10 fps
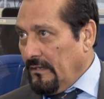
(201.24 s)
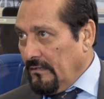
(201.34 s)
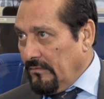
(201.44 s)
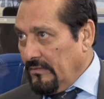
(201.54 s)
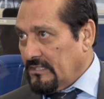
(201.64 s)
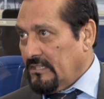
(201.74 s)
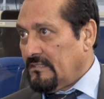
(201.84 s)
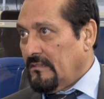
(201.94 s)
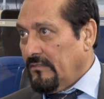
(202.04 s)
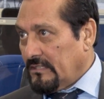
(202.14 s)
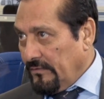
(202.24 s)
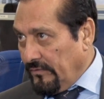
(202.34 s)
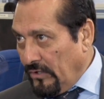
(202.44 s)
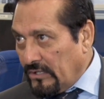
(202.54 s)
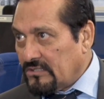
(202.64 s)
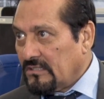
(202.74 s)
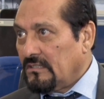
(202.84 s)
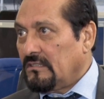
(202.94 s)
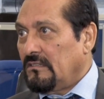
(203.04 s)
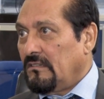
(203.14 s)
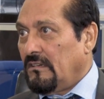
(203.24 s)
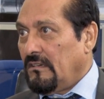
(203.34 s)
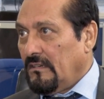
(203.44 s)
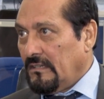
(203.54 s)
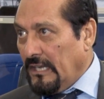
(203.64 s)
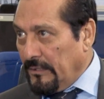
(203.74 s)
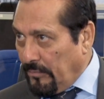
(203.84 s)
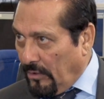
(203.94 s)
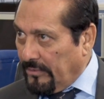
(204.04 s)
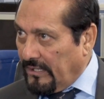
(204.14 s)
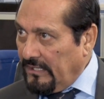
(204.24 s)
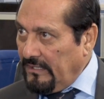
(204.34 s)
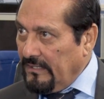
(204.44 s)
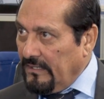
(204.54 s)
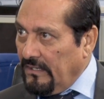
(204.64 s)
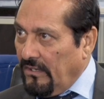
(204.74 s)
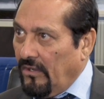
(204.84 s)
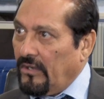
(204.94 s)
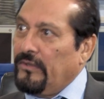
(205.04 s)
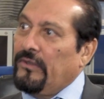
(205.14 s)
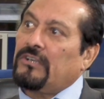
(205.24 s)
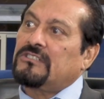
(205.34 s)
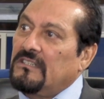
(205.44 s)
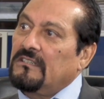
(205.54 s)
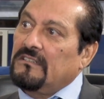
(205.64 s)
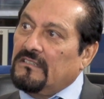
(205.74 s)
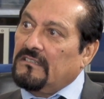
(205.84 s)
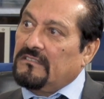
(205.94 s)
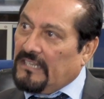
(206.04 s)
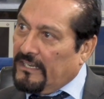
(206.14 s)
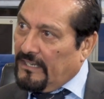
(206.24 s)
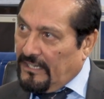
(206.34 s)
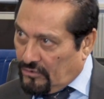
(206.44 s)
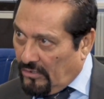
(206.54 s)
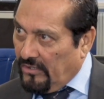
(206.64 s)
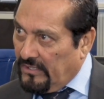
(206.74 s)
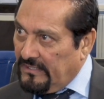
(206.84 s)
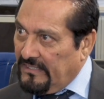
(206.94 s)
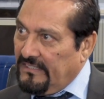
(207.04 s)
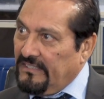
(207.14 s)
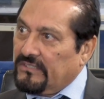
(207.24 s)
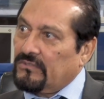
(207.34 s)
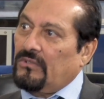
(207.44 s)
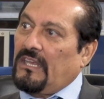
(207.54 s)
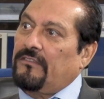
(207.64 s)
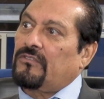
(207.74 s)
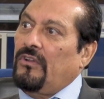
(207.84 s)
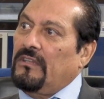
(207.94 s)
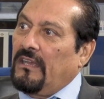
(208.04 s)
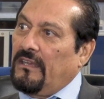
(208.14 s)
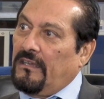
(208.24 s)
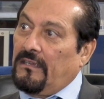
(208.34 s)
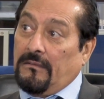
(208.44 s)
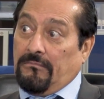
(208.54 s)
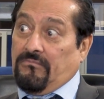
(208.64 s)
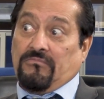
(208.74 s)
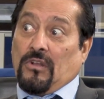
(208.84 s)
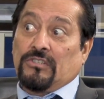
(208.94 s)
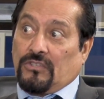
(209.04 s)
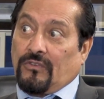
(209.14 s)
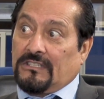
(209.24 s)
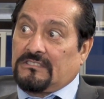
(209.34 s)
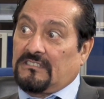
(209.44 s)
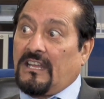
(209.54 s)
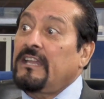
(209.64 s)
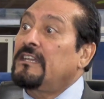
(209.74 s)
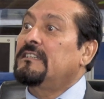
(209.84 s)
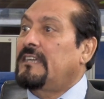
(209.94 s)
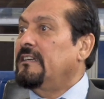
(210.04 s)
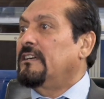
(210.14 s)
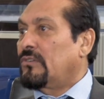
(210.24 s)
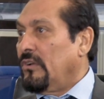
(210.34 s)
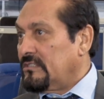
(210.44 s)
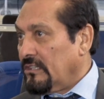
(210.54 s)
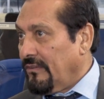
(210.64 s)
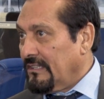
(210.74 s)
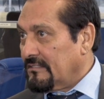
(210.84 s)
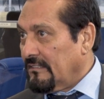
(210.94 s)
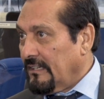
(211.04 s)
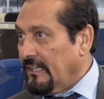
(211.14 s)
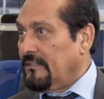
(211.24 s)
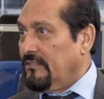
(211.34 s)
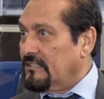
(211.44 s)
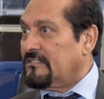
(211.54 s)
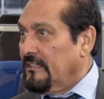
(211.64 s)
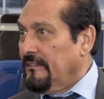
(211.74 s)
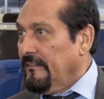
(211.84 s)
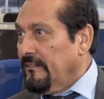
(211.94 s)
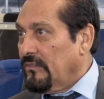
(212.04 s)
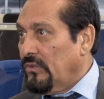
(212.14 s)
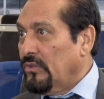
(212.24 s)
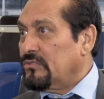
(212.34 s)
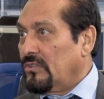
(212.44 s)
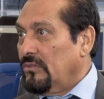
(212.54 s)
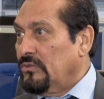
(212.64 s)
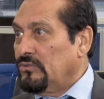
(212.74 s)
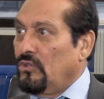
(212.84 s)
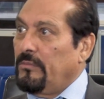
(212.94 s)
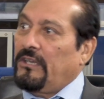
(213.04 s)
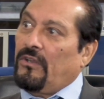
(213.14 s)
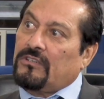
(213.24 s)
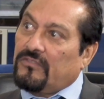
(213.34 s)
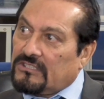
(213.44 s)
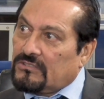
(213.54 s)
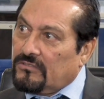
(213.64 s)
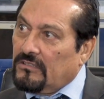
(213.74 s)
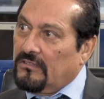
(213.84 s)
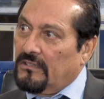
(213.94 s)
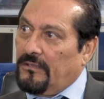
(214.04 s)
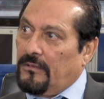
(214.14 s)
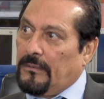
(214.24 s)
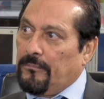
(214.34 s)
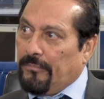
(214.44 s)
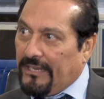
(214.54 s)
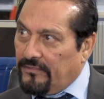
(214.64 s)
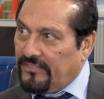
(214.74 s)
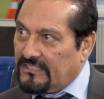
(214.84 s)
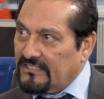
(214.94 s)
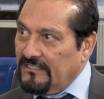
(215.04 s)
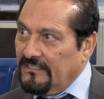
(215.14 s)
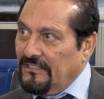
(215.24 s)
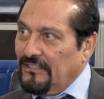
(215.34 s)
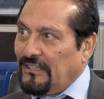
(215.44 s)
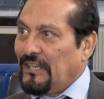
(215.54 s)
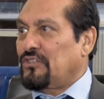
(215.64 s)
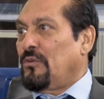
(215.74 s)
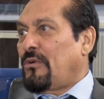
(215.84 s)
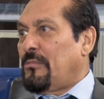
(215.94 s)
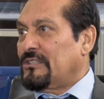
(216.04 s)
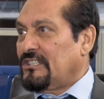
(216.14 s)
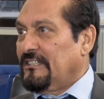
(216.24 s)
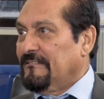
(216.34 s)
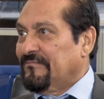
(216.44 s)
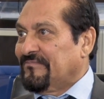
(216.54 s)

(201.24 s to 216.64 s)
which if not done properly or not done at all, could have consequences, unintended consequences. In other words, those who you may not wish to benefit take your property.